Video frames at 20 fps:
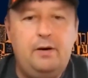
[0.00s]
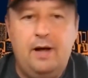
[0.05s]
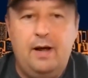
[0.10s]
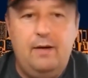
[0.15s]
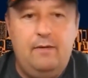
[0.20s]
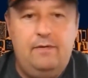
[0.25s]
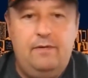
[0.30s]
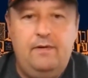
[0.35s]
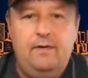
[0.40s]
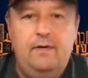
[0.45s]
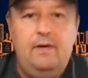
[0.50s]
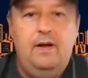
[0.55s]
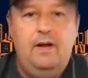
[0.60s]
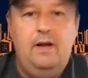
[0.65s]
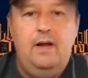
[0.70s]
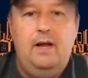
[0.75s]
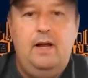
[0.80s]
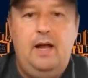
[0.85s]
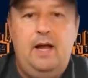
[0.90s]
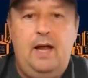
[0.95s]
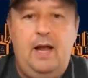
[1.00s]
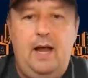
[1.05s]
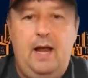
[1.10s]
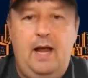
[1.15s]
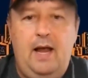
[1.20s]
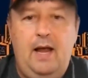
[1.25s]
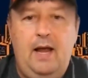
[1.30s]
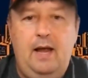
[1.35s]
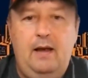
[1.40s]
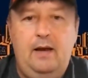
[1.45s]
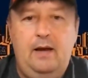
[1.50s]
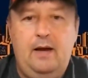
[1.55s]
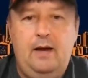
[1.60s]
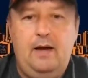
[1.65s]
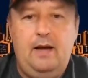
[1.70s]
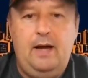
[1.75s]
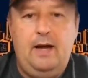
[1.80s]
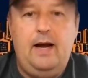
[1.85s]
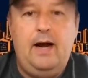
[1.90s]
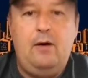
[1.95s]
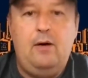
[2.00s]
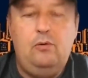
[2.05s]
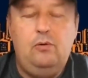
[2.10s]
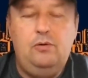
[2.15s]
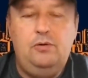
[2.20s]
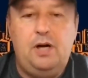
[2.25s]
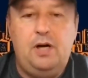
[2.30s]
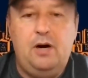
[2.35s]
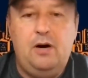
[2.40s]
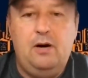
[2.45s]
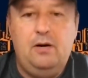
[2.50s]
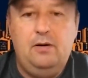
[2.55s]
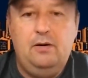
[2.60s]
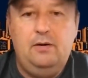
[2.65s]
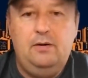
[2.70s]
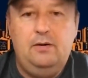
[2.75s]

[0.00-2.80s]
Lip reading: live and how old you are.